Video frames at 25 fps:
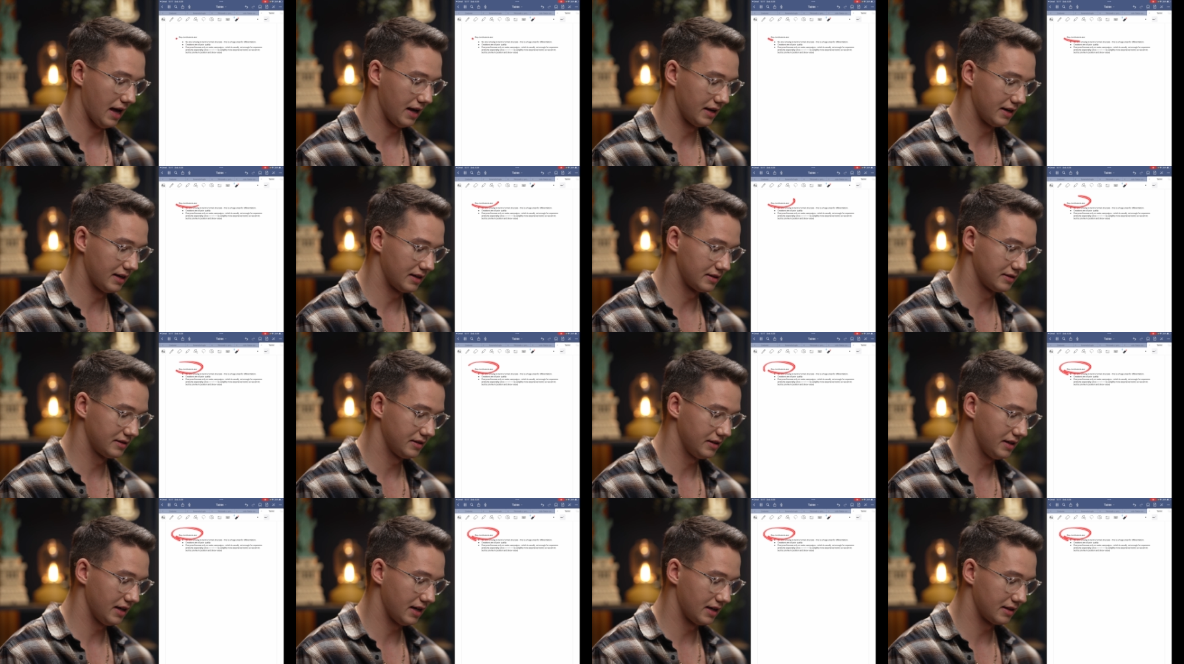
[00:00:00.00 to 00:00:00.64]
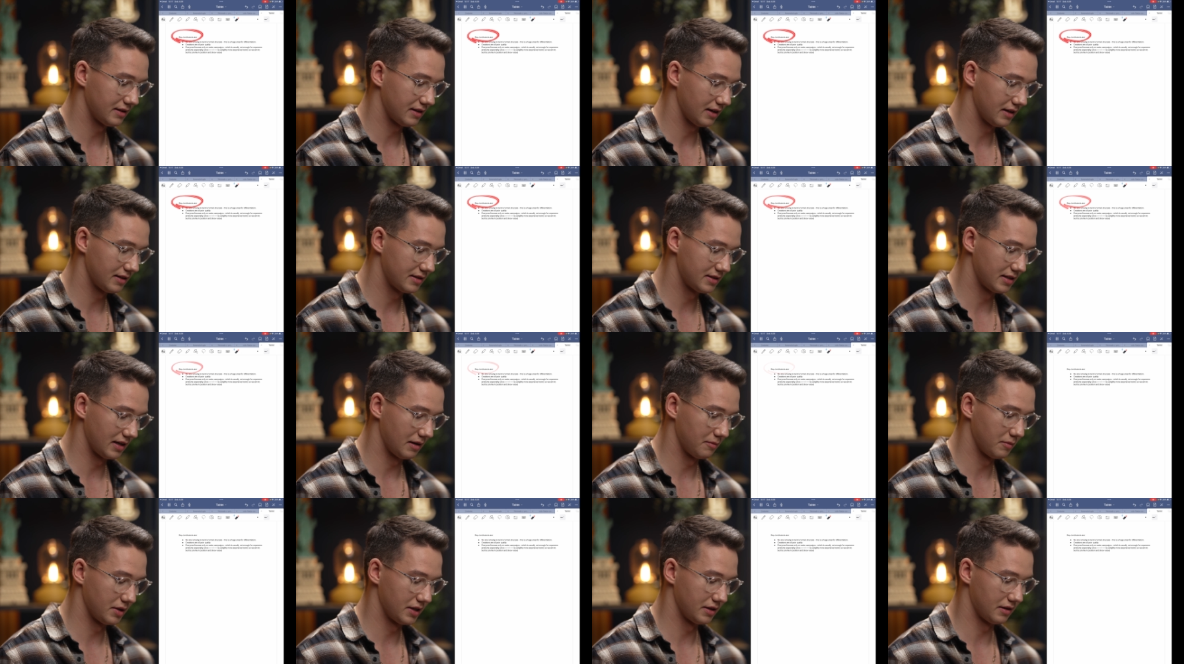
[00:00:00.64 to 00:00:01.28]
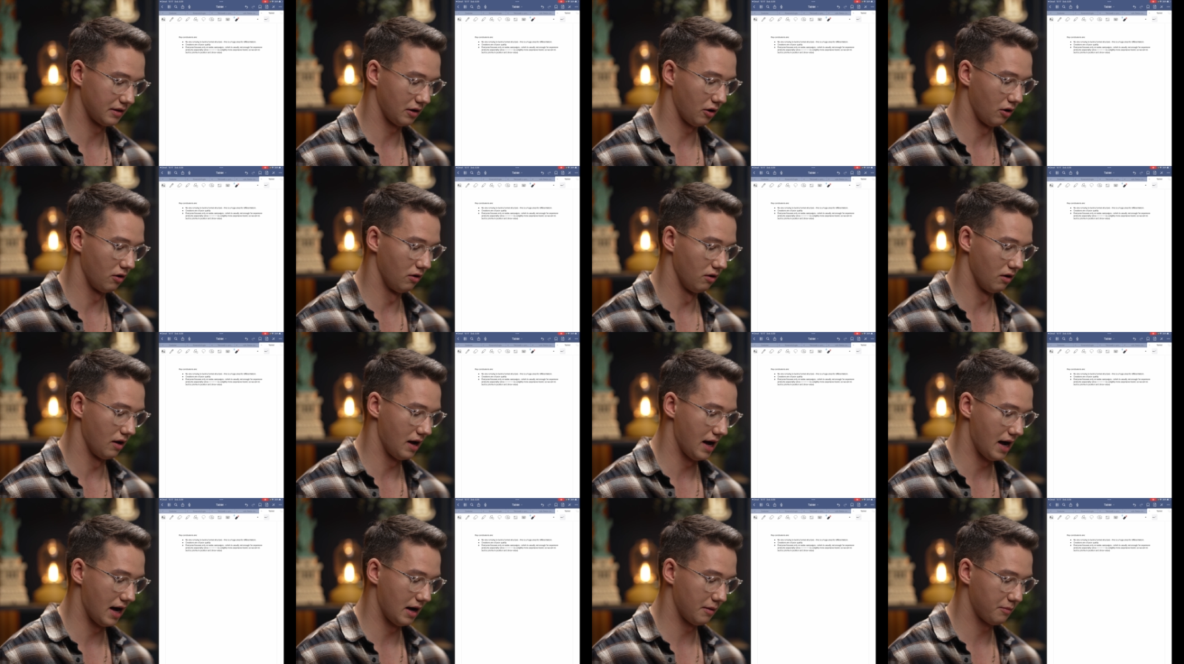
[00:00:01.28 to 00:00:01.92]
And at the end, I sum it
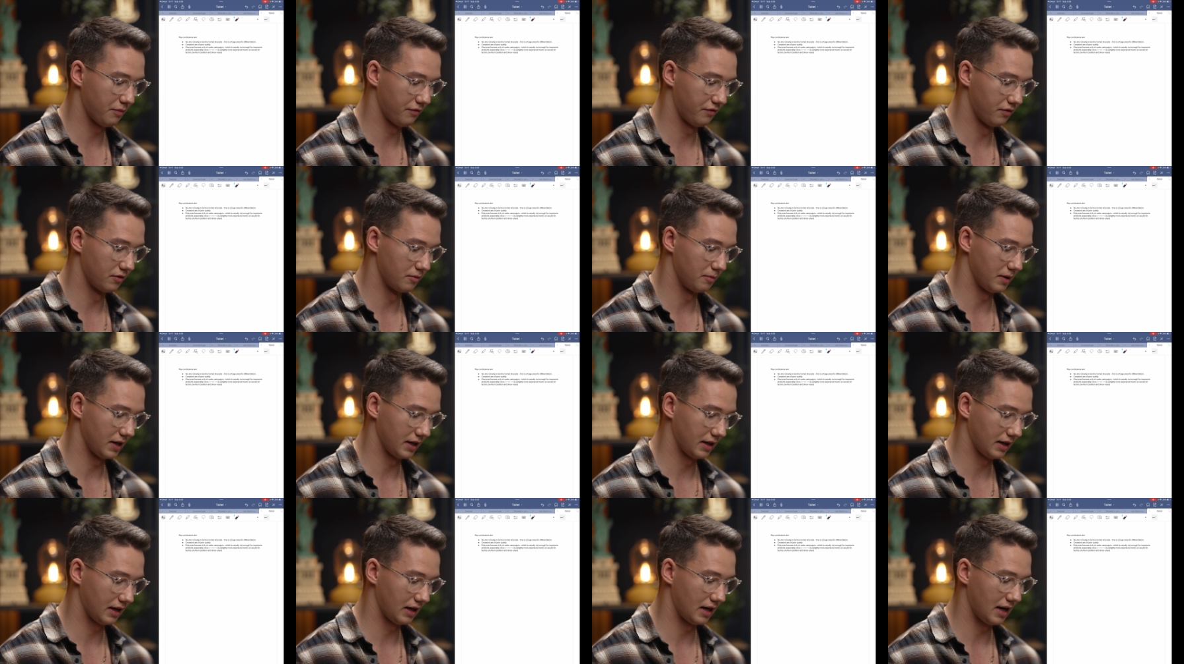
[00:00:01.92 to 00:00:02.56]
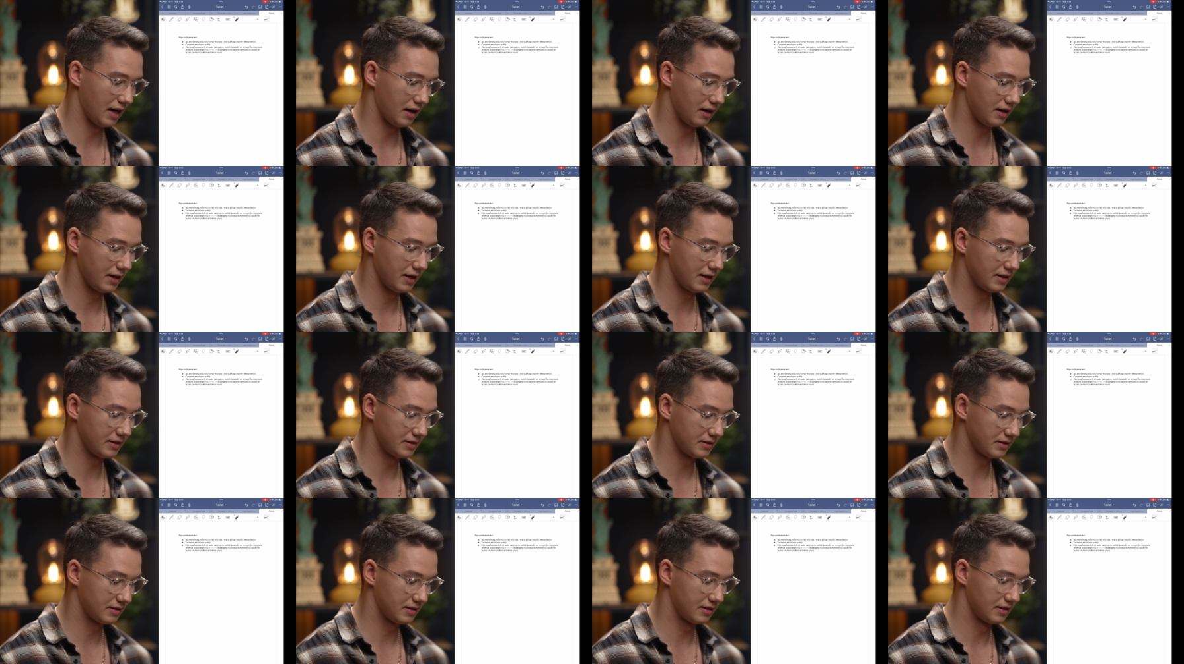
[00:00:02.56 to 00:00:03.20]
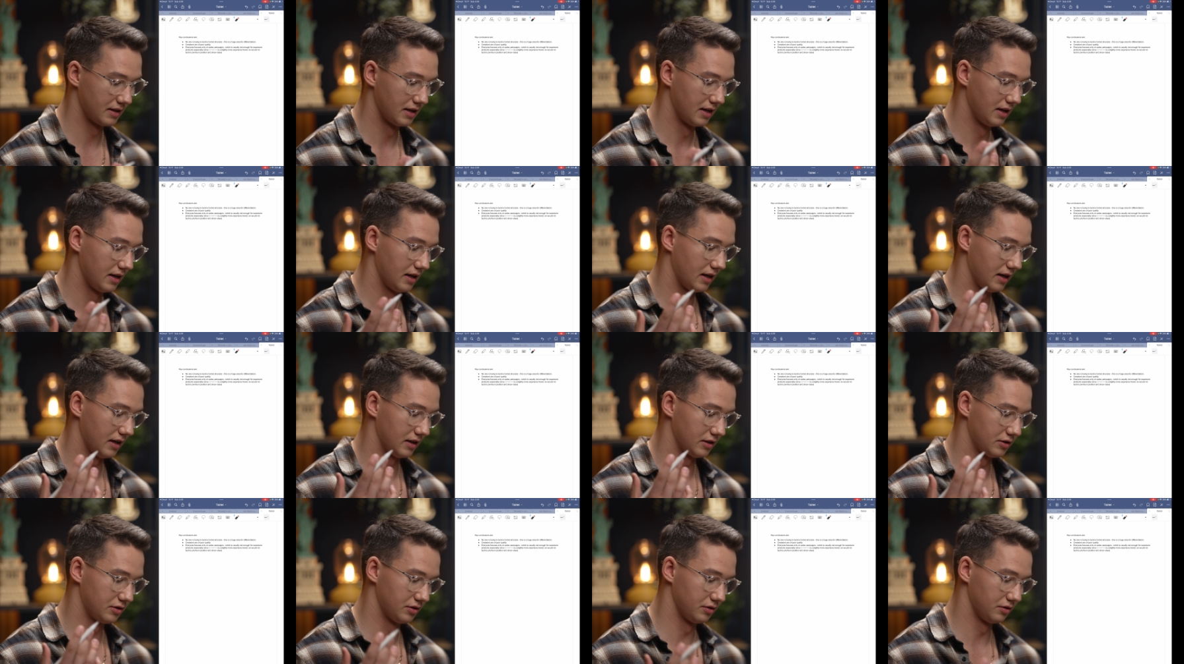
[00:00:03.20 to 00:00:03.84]
all up for my client
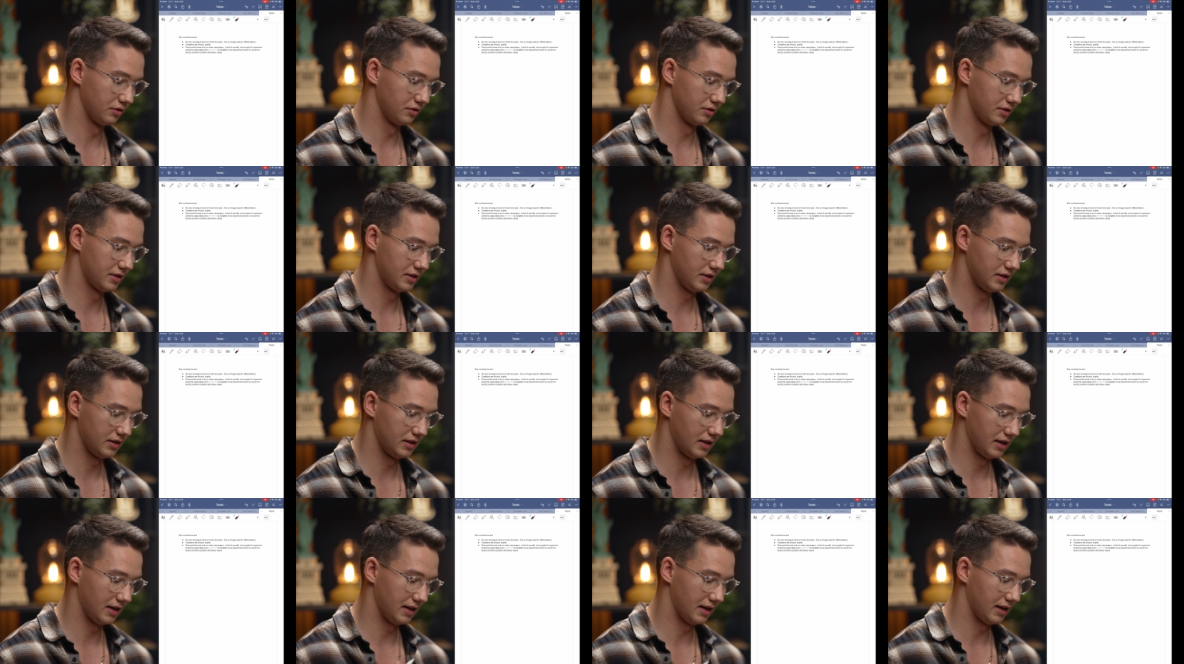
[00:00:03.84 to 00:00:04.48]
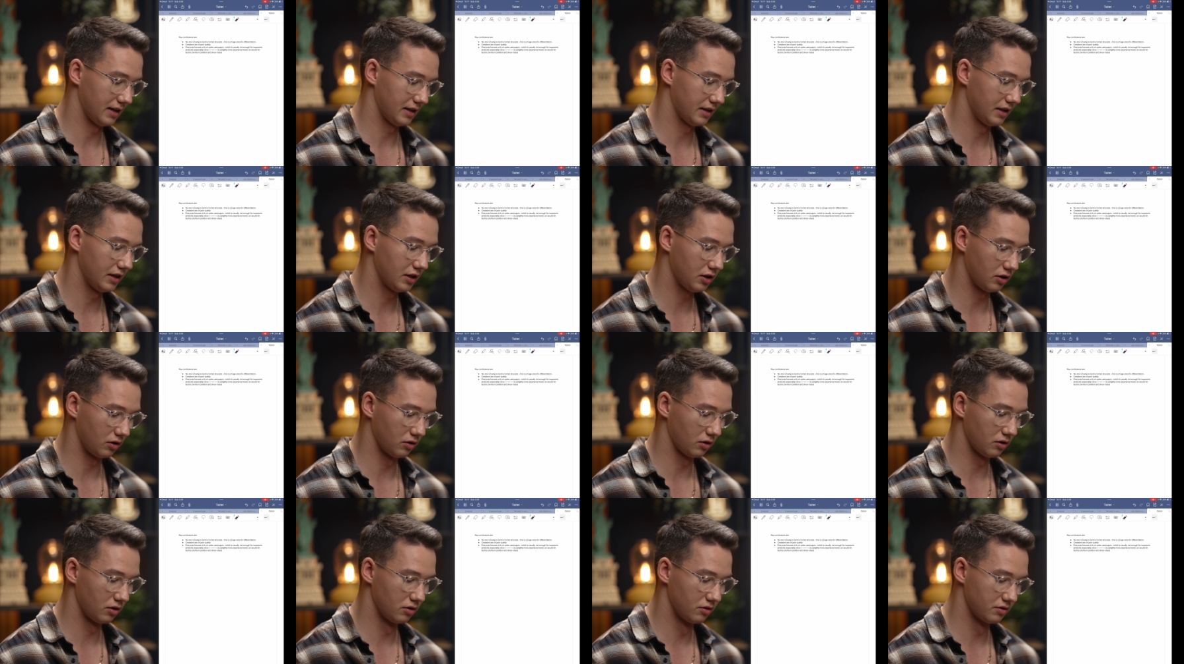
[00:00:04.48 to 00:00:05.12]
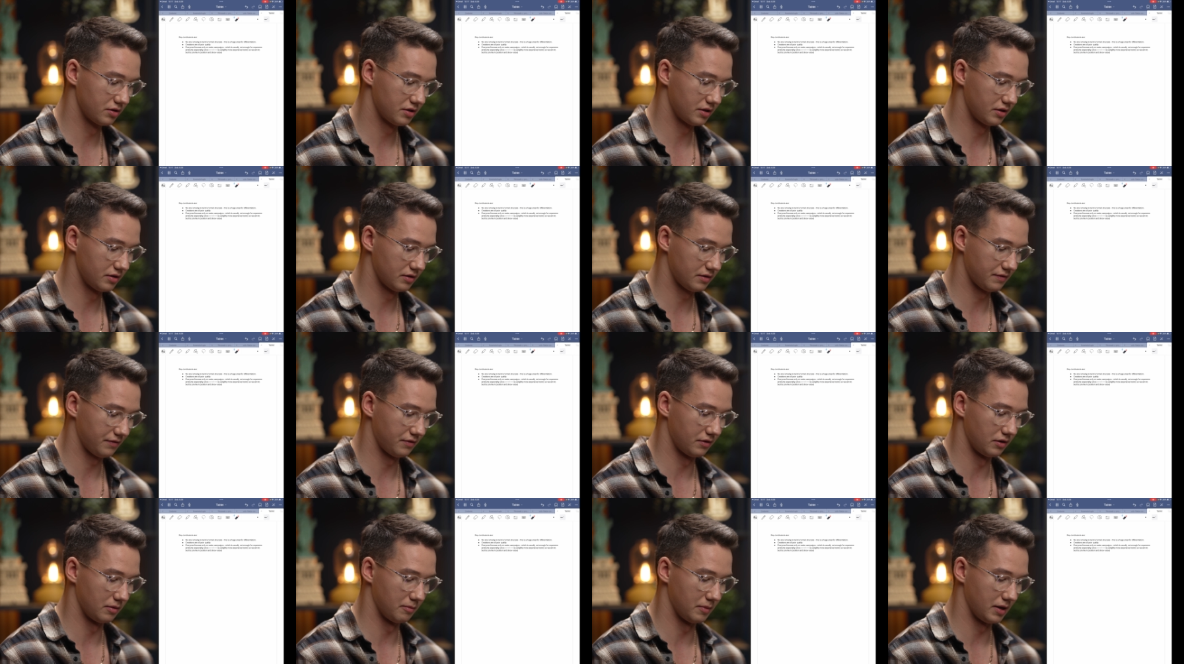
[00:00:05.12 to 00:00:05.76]
to see the key conclusions
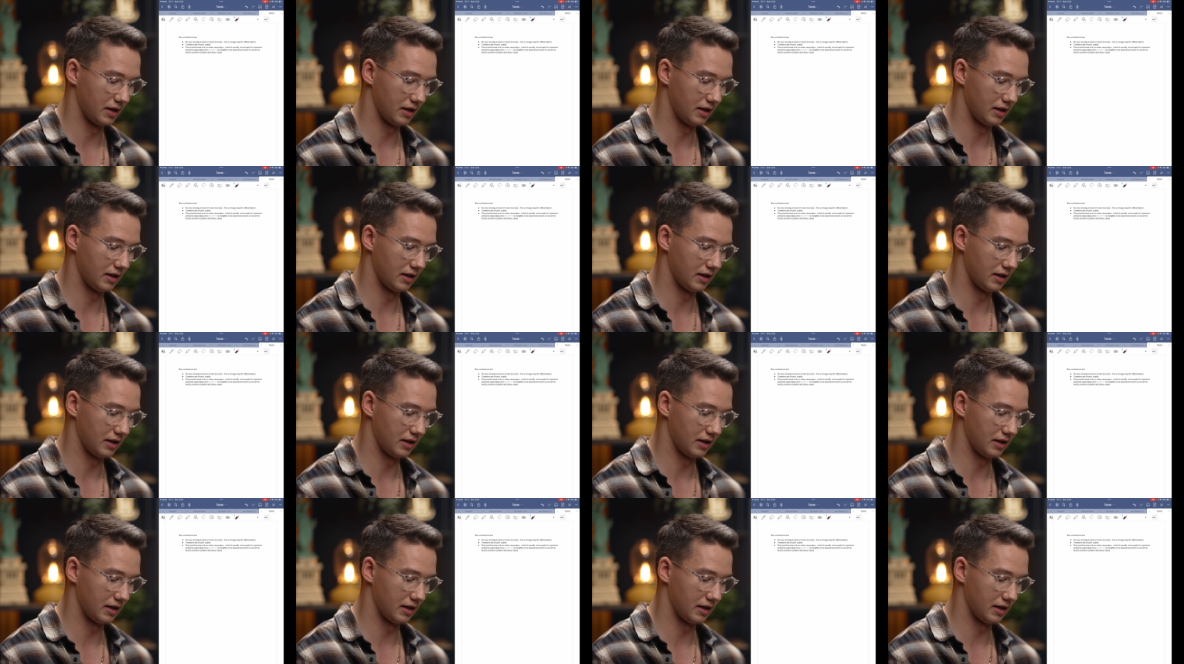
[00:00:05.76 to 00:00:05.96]
from